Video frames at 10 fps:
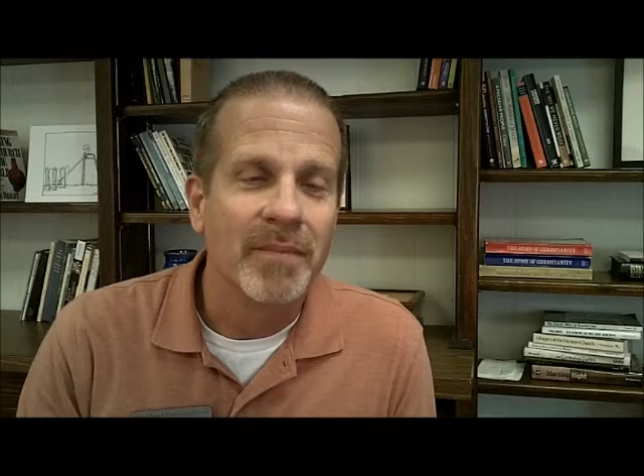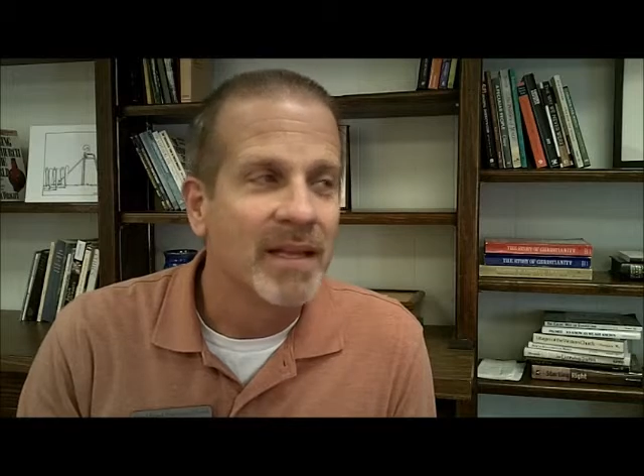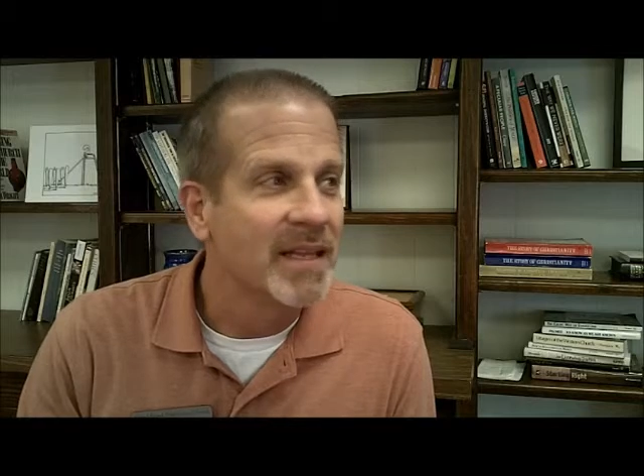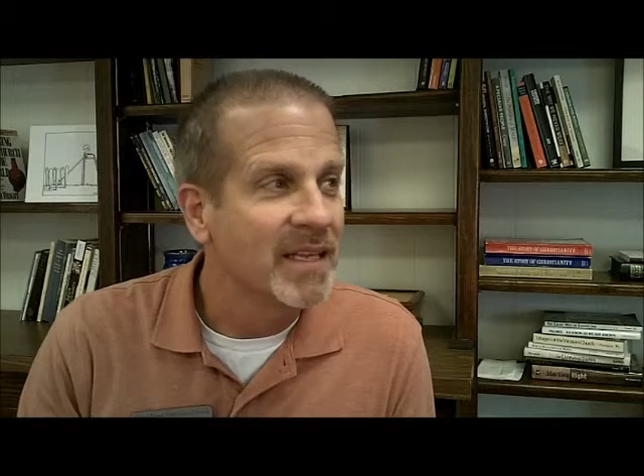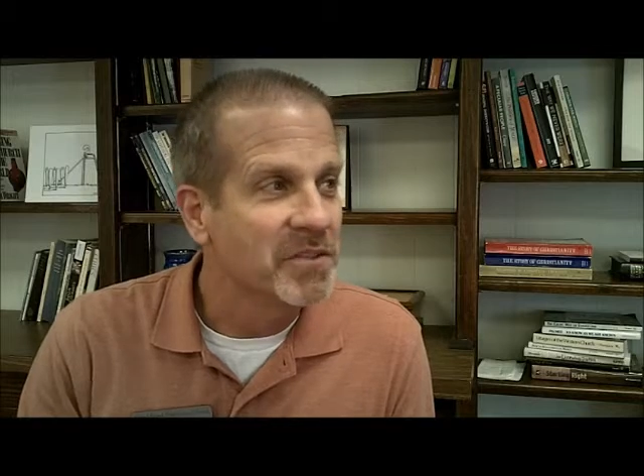
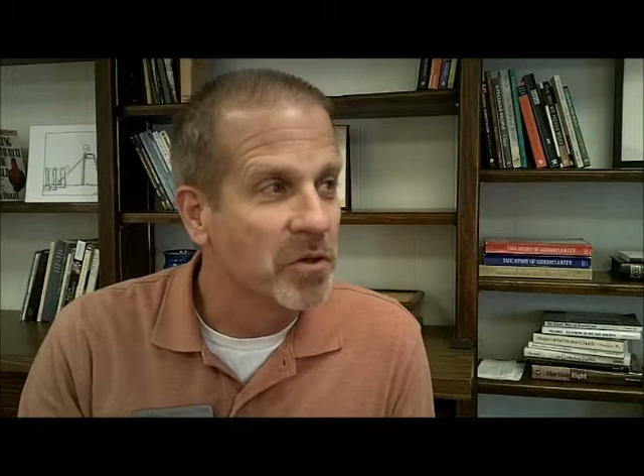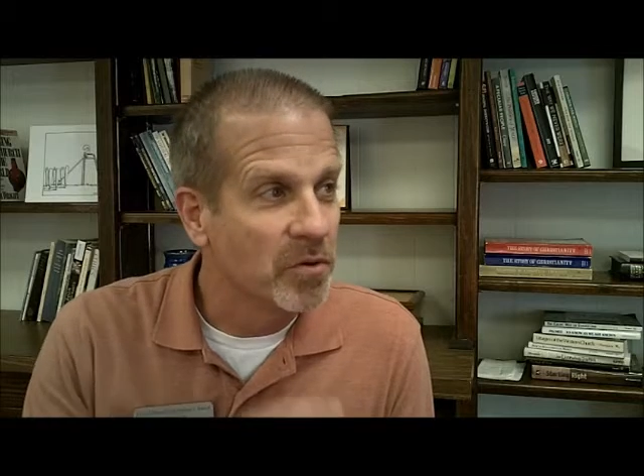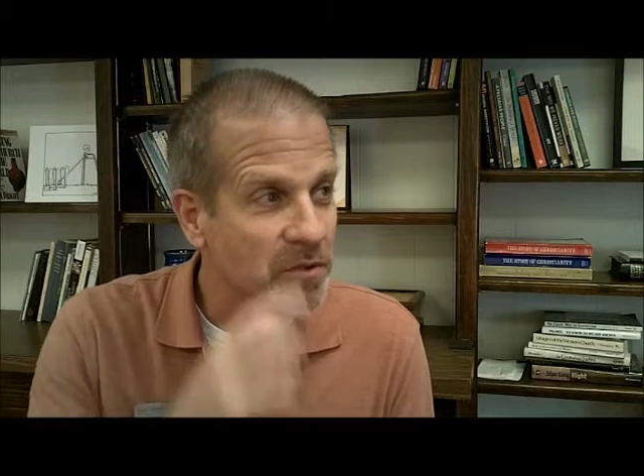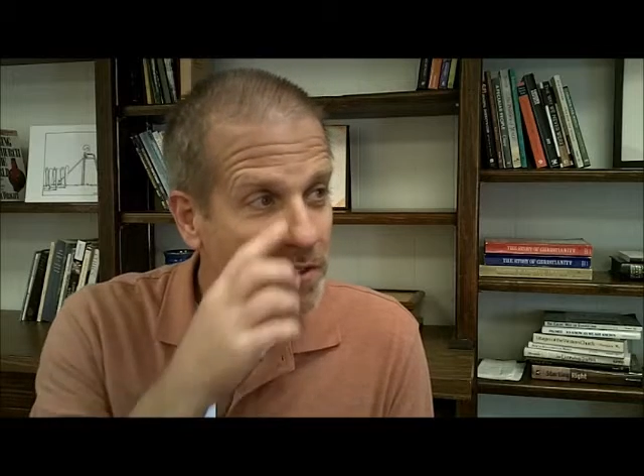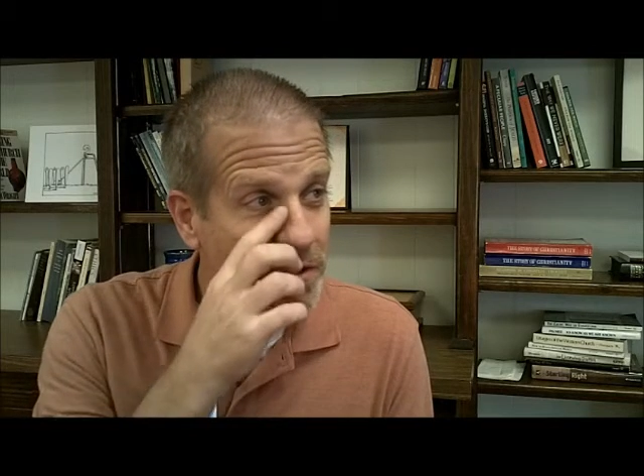And the
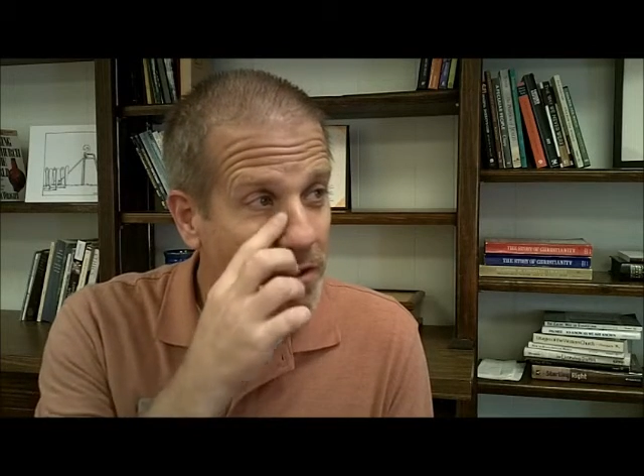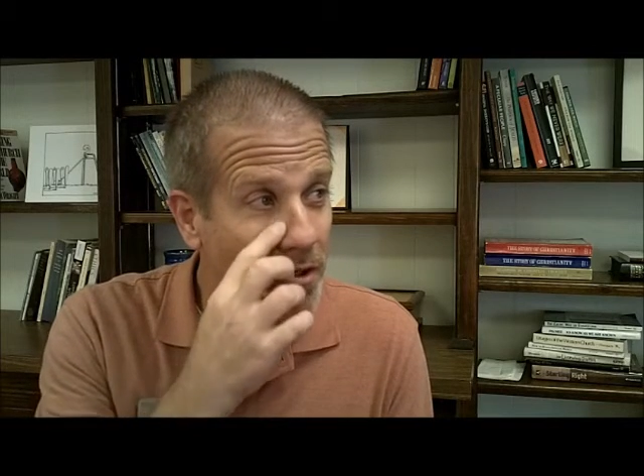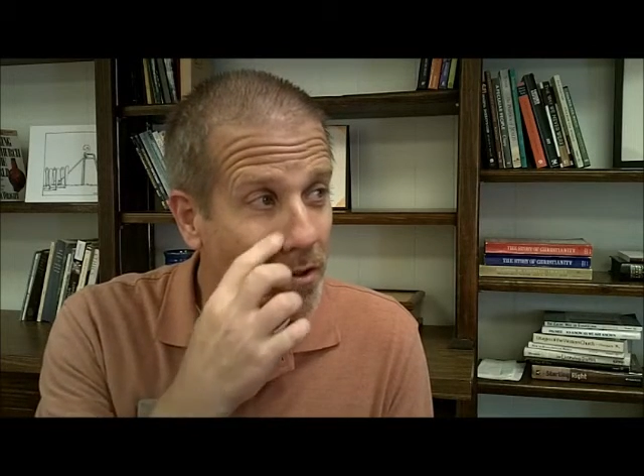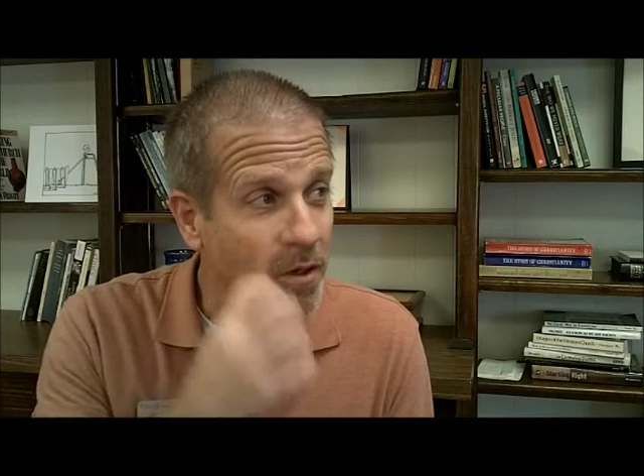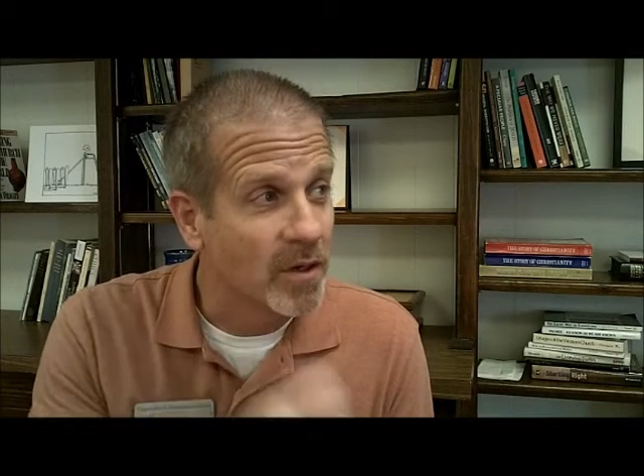adults
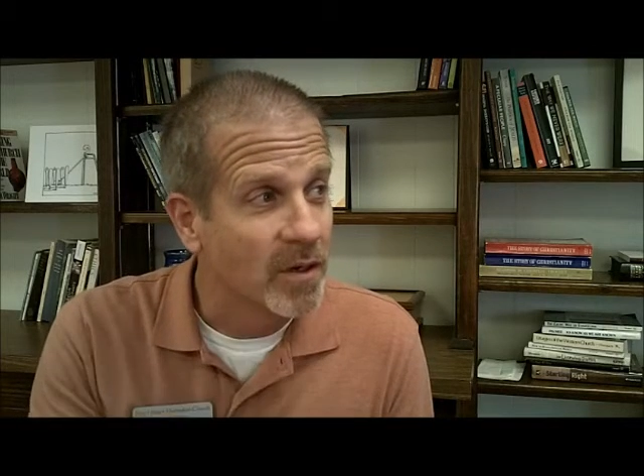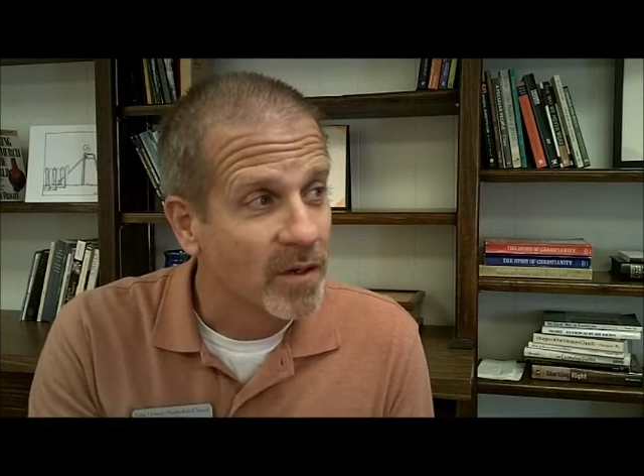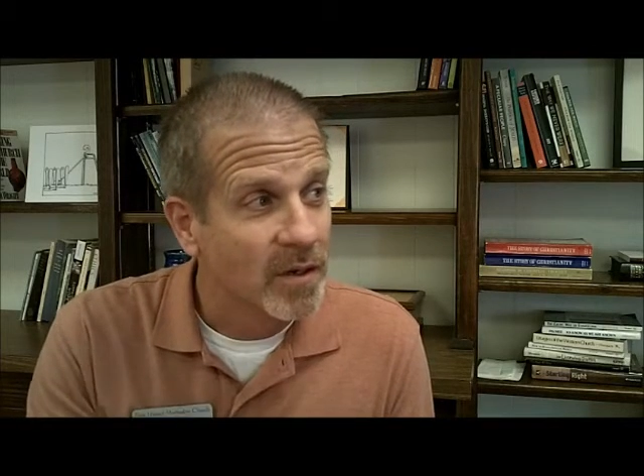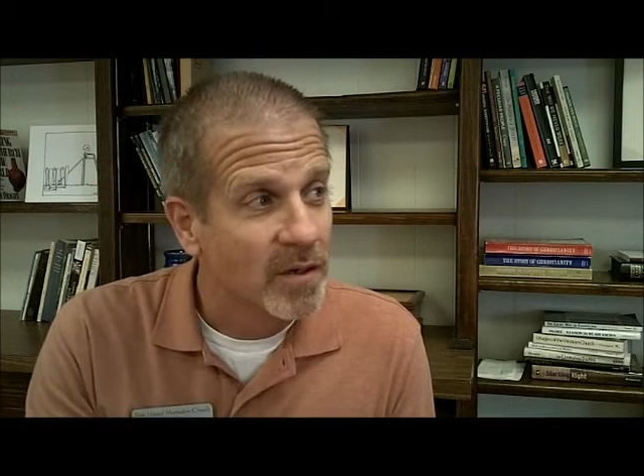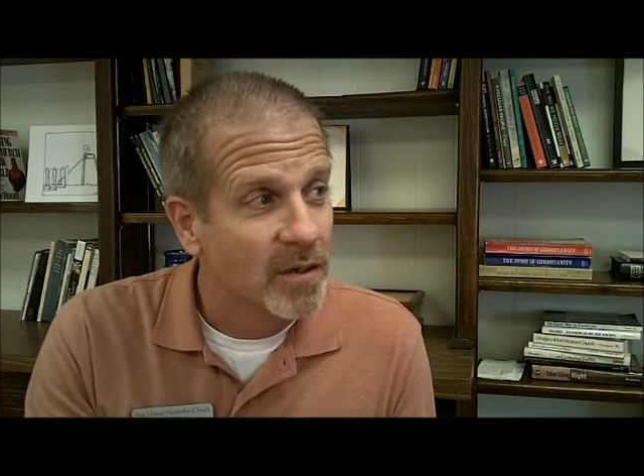are
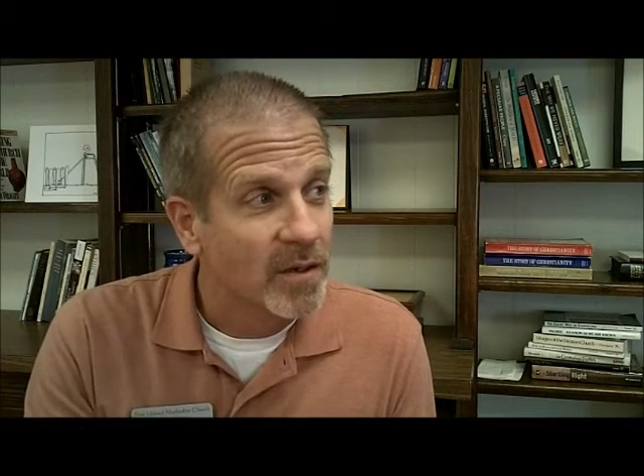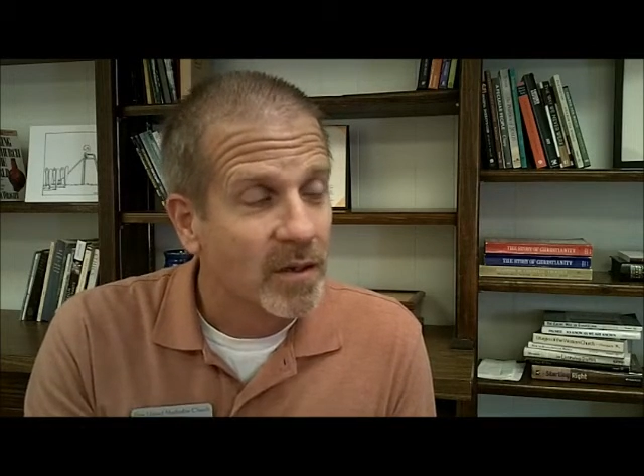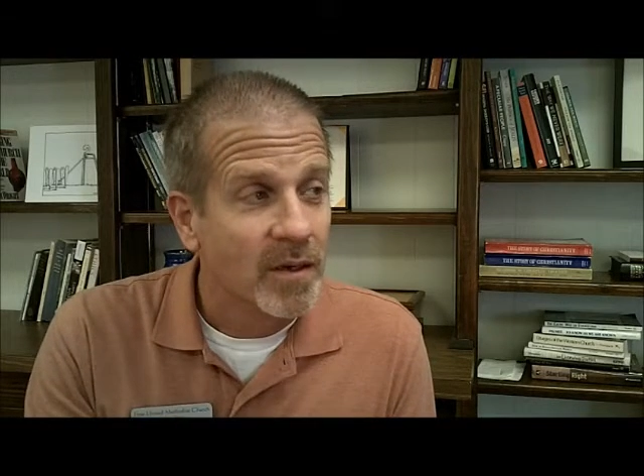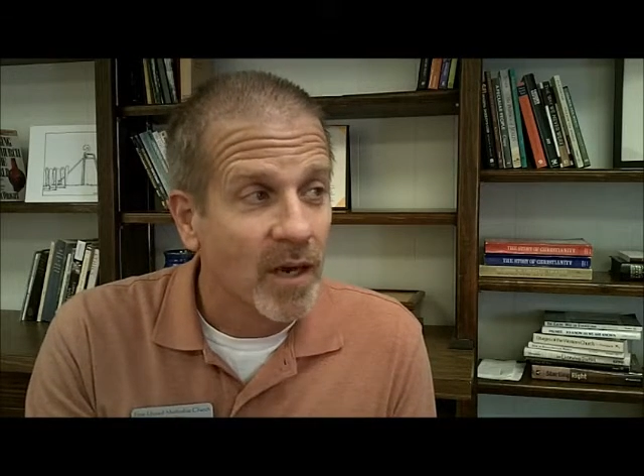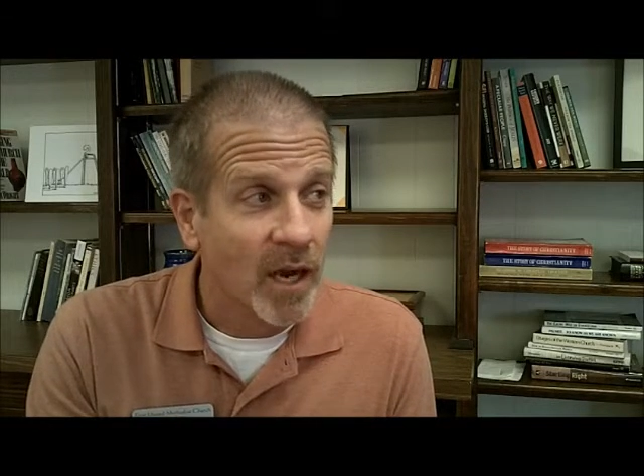
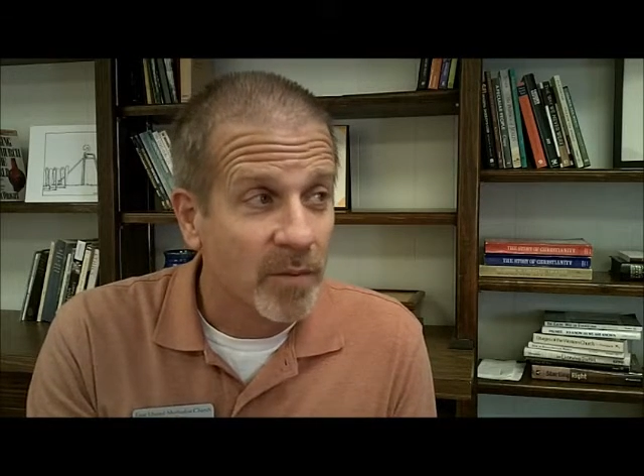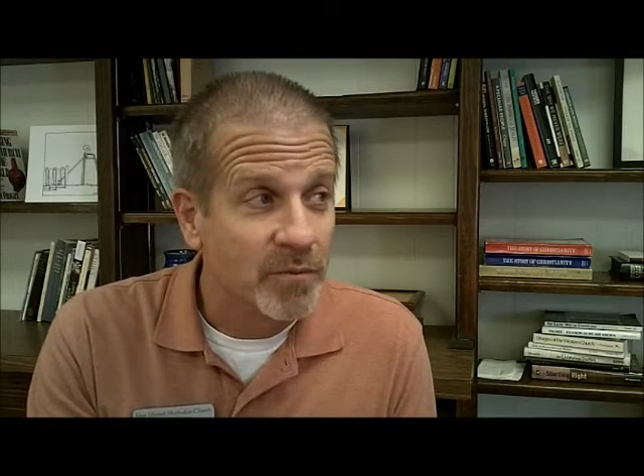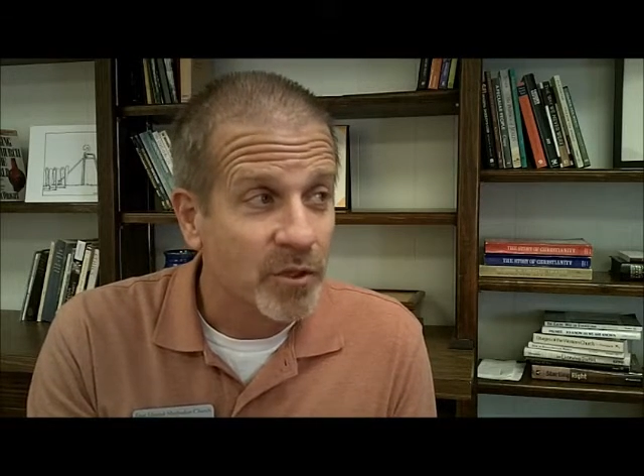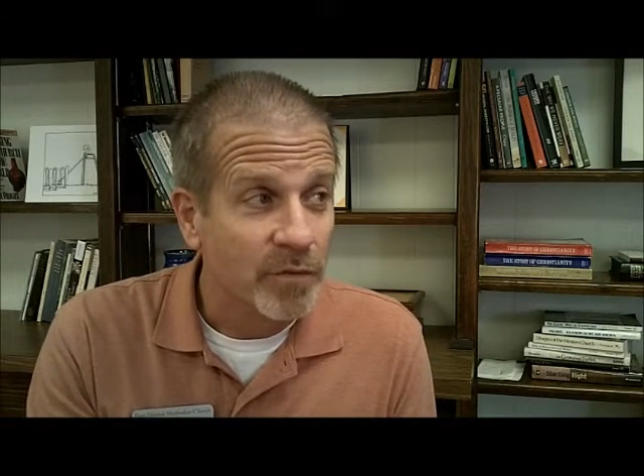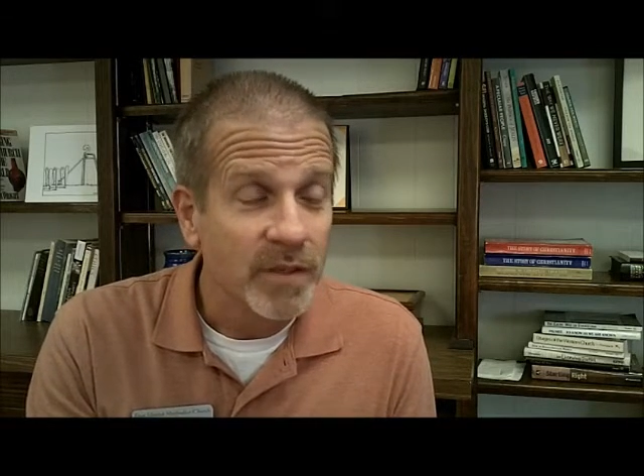
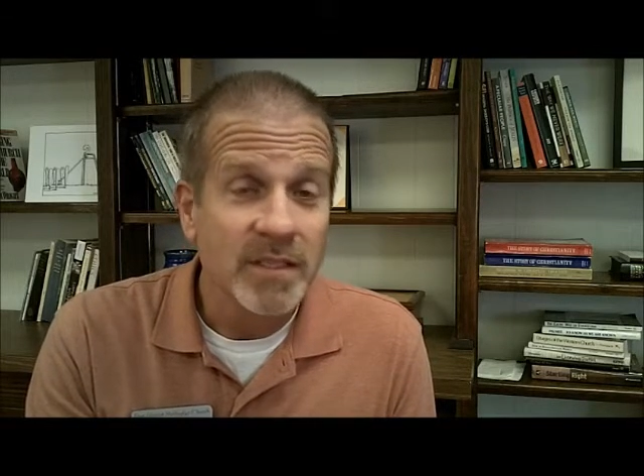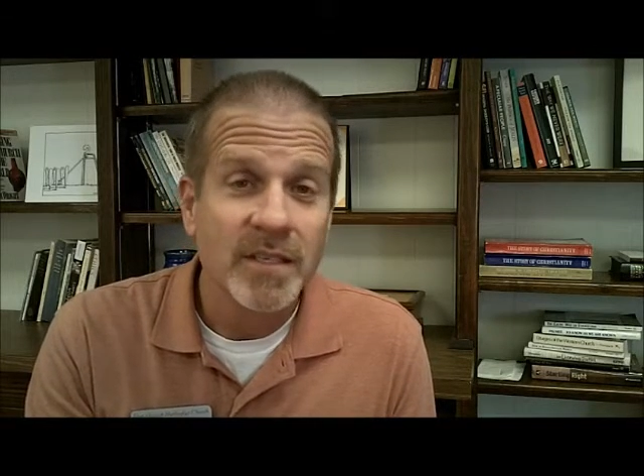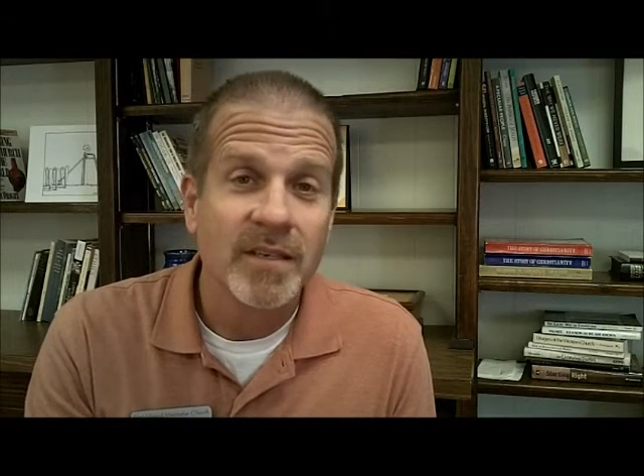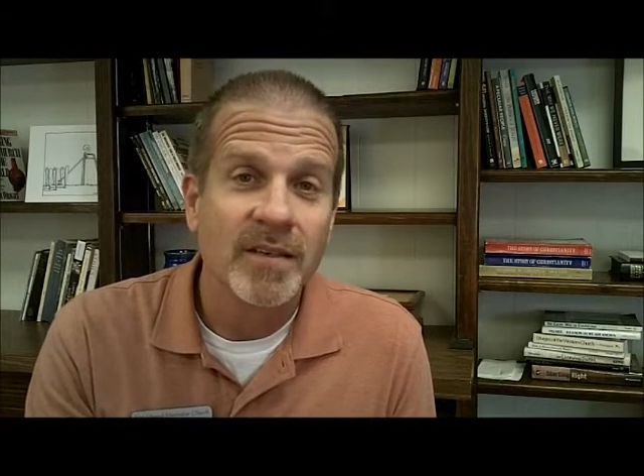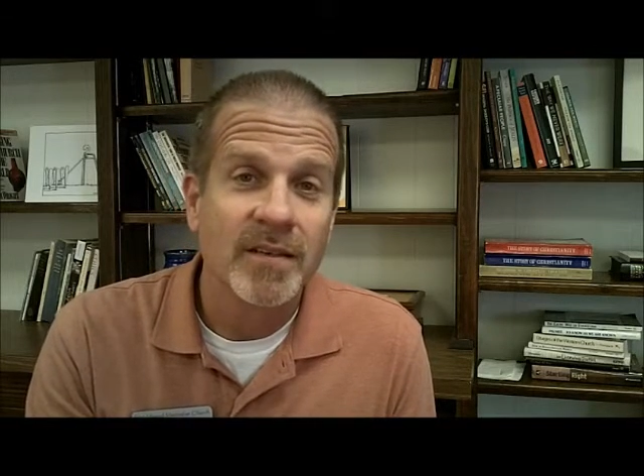observant.